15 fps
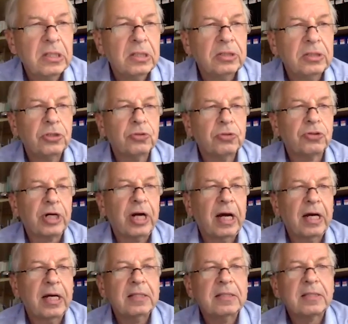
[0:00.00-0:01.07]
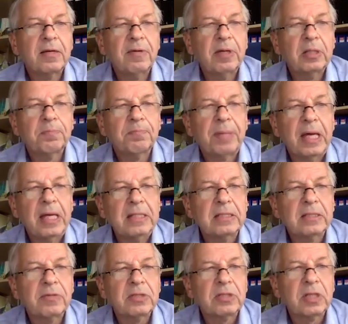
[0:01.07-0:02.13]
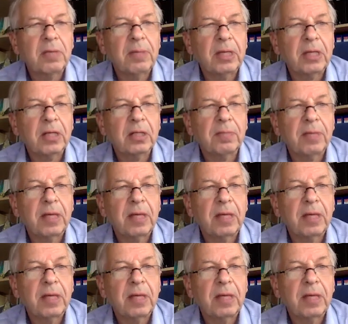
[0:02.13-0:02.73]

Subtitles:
Did you try cement paste with chemical